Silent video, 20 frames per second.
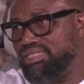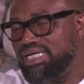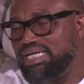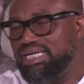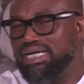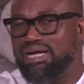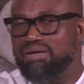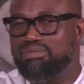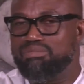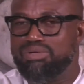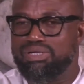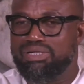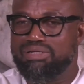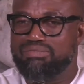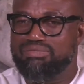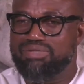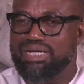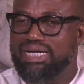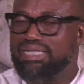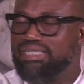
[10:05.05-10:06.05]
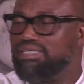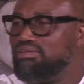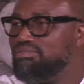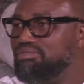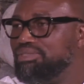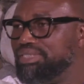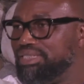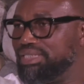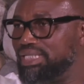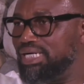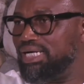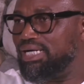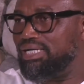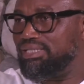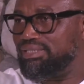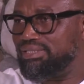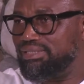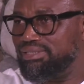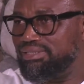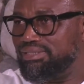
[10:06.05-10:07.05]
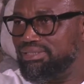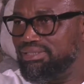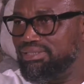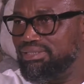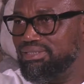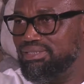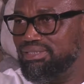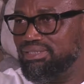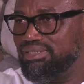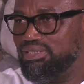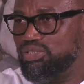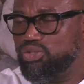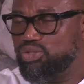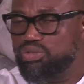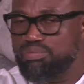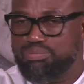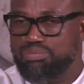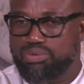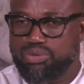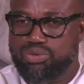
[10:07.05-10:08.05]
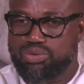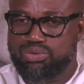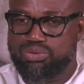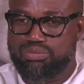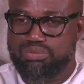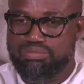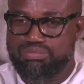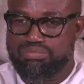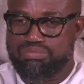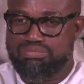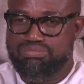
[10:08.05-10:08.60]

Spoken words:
and I believe that every child is supposed to